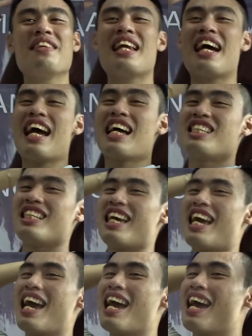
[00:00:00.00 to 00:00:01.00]
that I
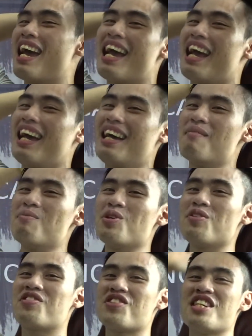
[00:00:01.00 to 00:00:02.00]
actually
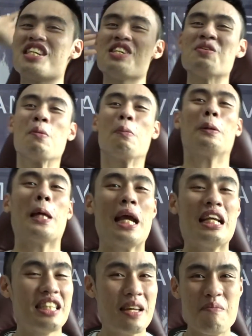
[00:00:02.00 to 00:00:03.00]
moved to a new
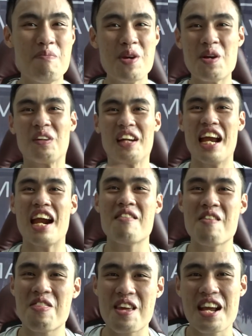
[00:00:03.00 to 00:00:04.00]
place and built
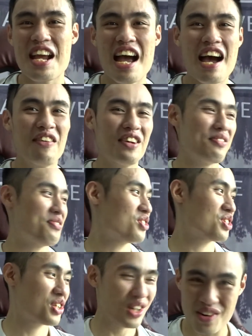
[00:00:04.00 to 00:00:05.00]
everything out of
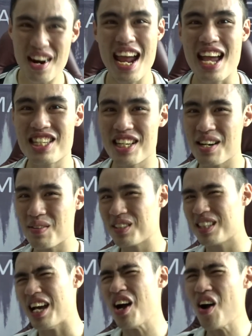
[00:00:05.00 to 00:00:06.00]
scratch, and I
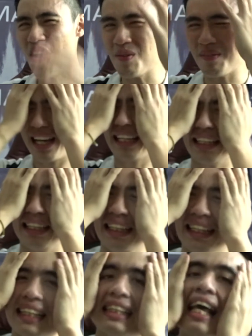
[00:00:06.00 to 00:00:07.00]
was like, oh my
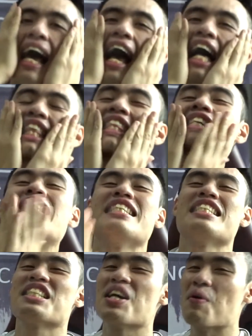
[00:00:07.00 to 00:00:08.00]
goodness, this
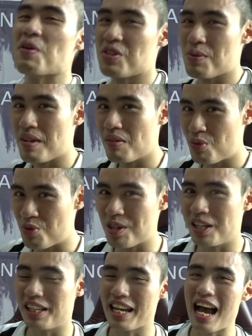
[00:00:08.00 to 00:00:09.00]
is going to be
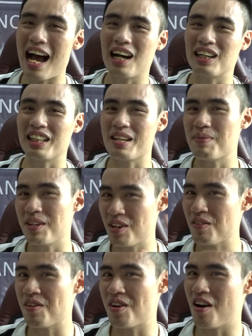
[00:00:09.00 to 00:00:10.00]
really ugly, but
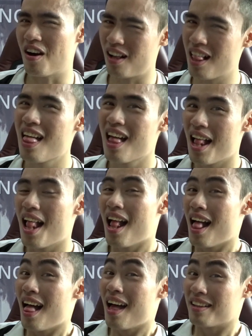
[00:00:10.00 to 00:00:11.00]
overall,
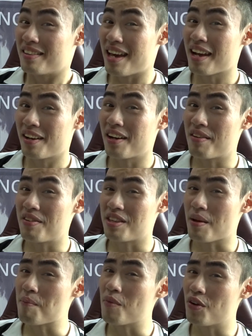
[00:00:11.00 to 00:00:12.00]
thank God
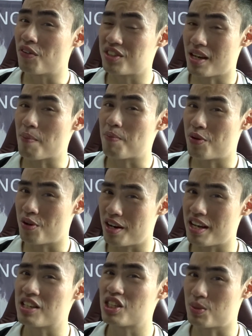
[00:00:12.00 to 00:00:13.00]
everything moves up
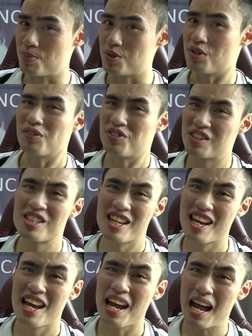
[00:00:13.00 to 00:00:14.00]
pretty smooth.
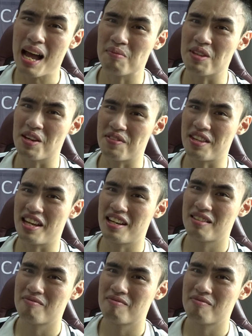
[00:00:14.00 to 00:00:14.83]
I'm loving it.